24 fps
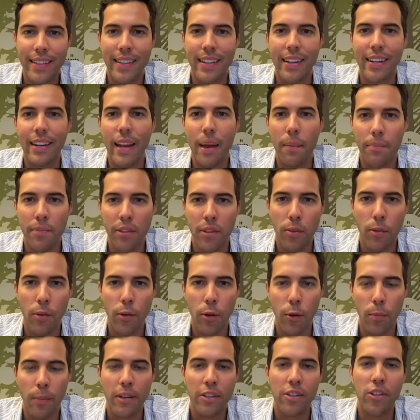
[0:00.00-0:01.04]
in an empty
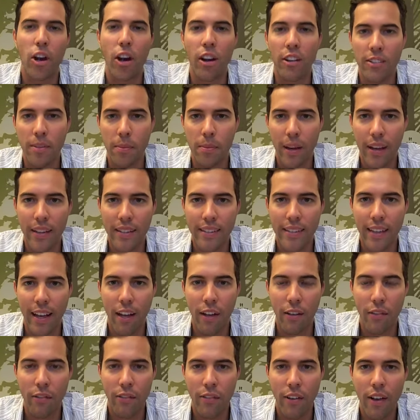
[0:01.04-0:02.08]
room and talk to
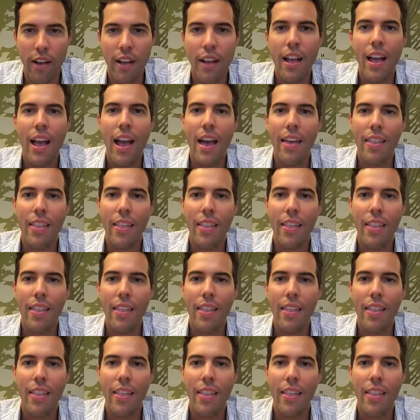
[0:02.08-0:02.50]
myself,